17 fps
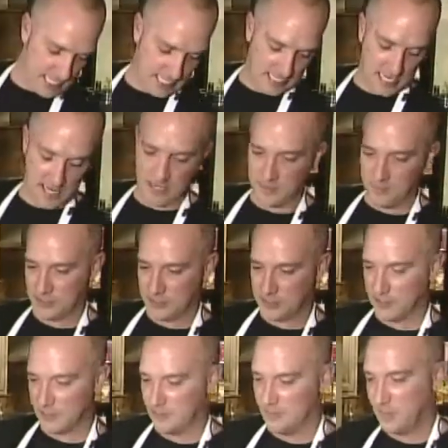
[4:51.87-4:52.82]
Need to kick
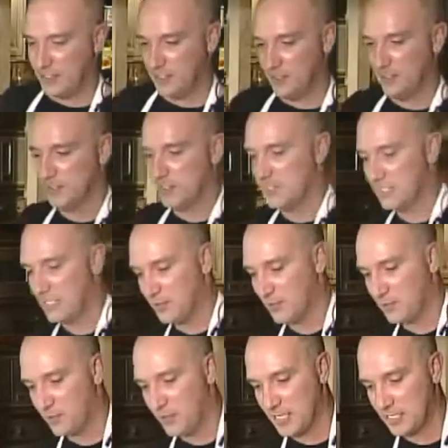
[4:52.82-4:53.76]
that up just a little bit. You're
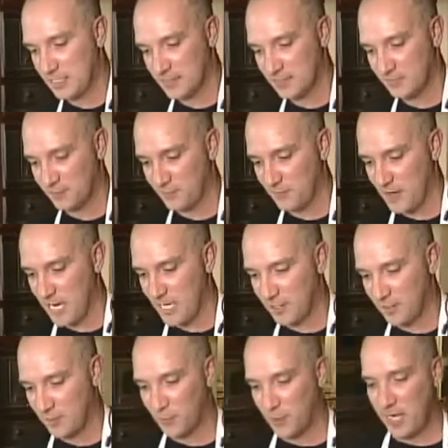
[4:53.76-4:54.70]
going to see how great this
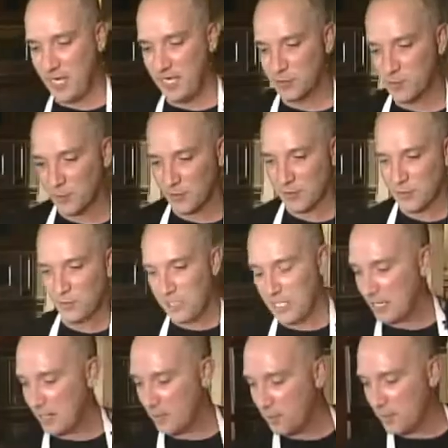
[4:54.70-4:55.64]
Viking range
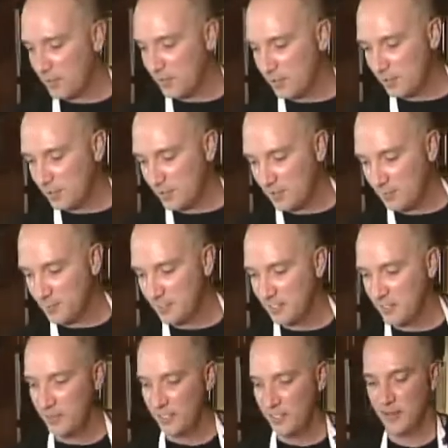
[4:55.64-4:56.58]
will kick that
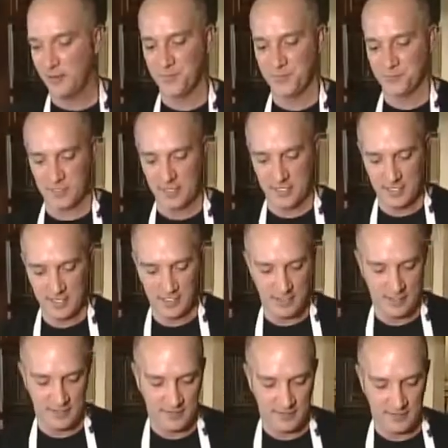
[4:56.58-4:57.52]
oil up. Here we go.
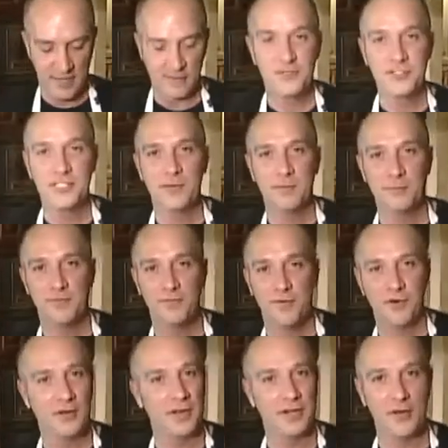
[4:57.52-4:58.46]
Never
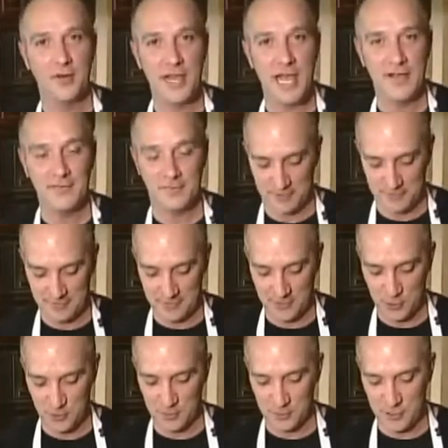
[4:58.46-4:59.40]
seen them before. I know you
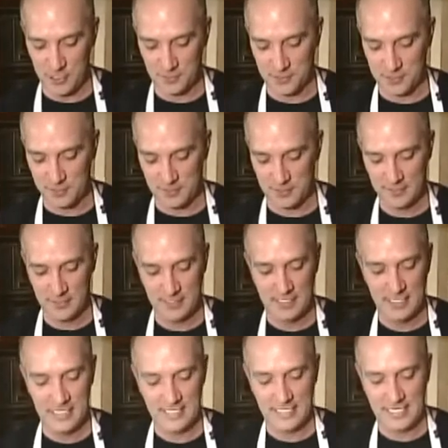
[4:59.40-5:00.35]
haven't. Shrimp chips.